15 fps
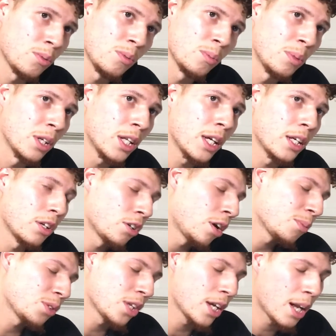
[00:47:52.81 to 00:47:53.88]
But like you know what
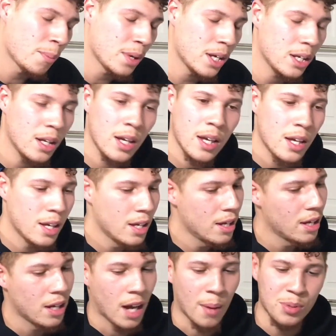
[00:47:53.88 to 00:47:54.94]
I'm saying? I mean,
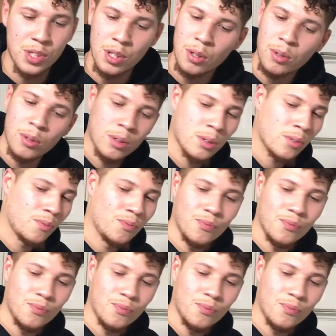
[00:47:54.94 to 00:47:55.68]
I'm still gonna